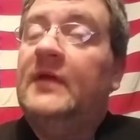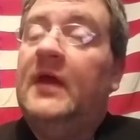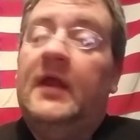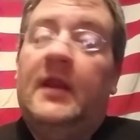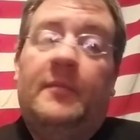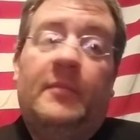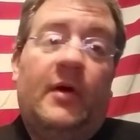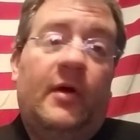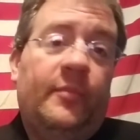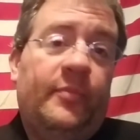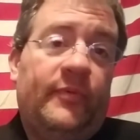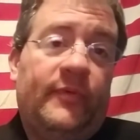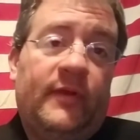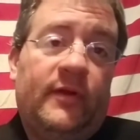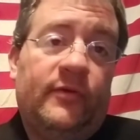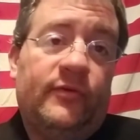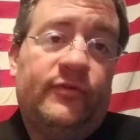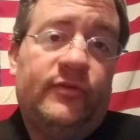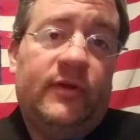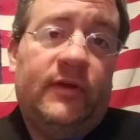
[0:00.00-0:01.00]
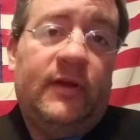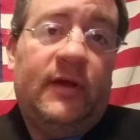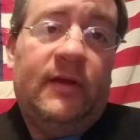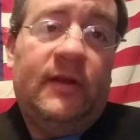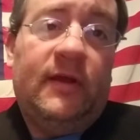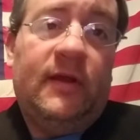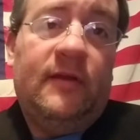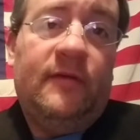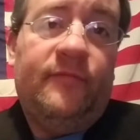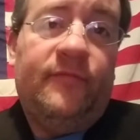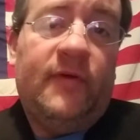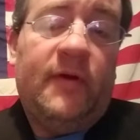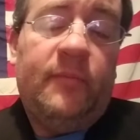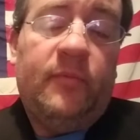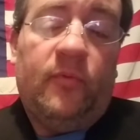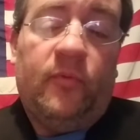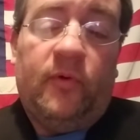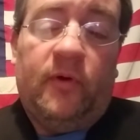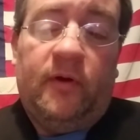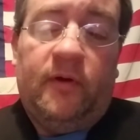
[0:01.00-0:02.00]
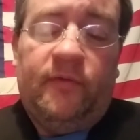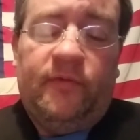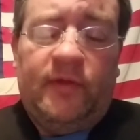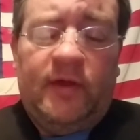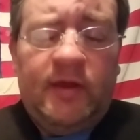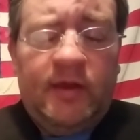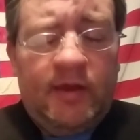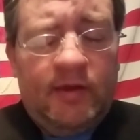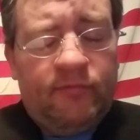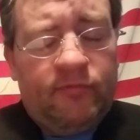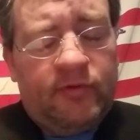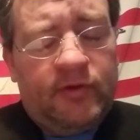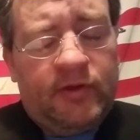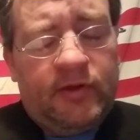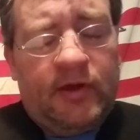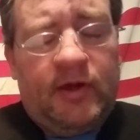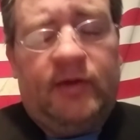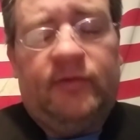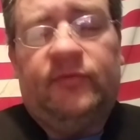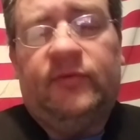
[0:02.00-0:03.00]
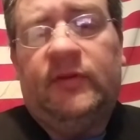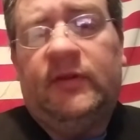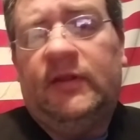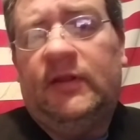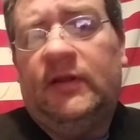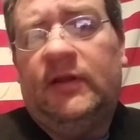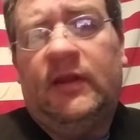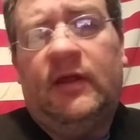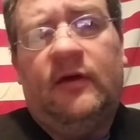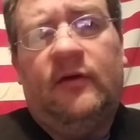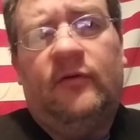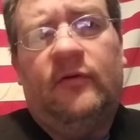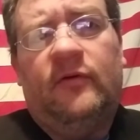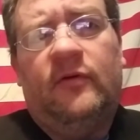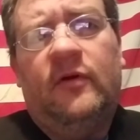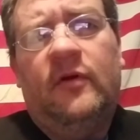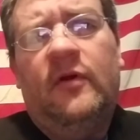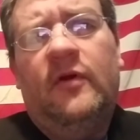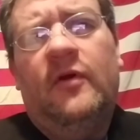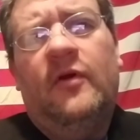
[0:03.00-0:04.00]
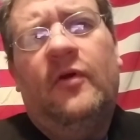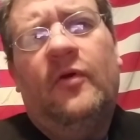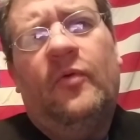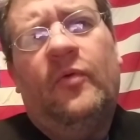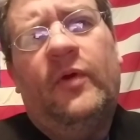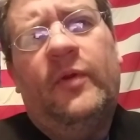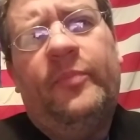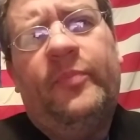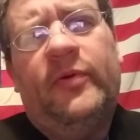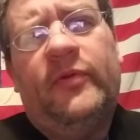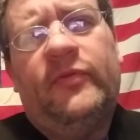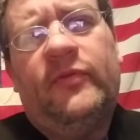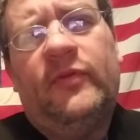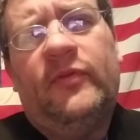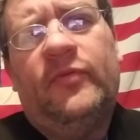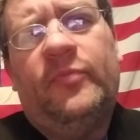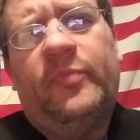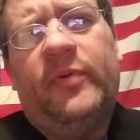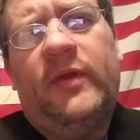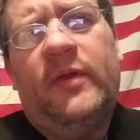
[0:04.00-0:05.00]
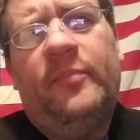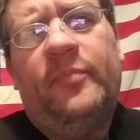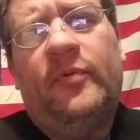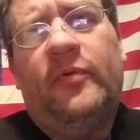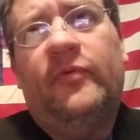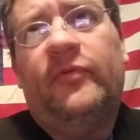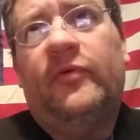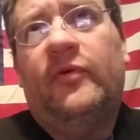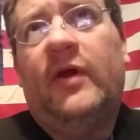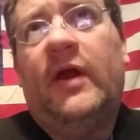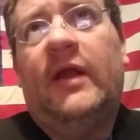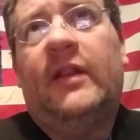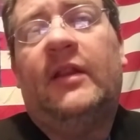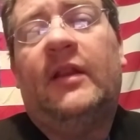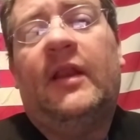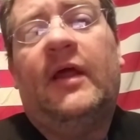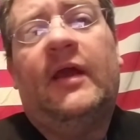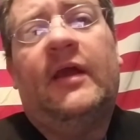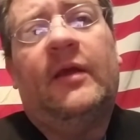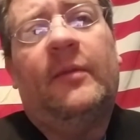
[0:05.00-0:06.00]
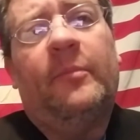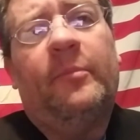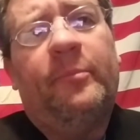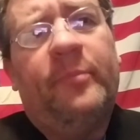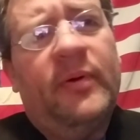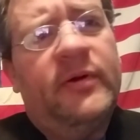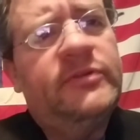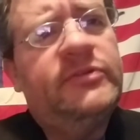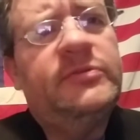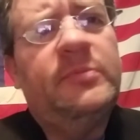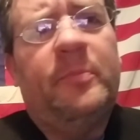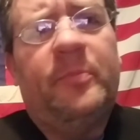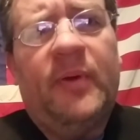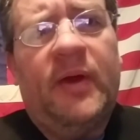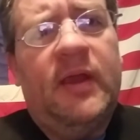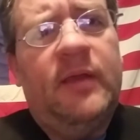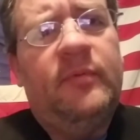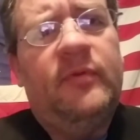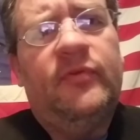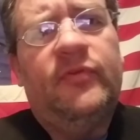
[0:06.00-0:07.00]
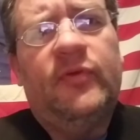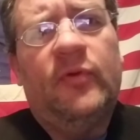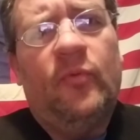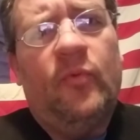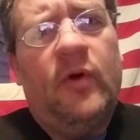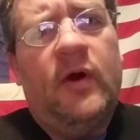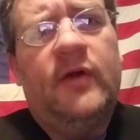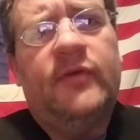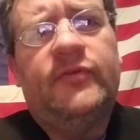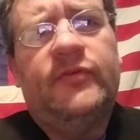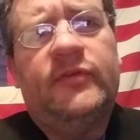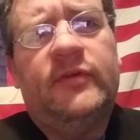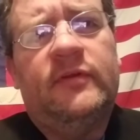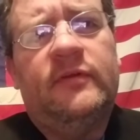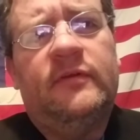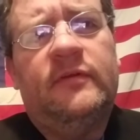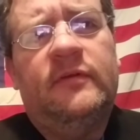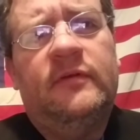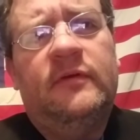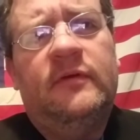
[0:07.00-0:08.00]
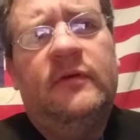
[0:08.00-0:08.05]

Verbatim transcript: And I'm hoping they don't shut down again in February. They have got to get along. We put these people, and they're acting like a bunch of babies in Washington.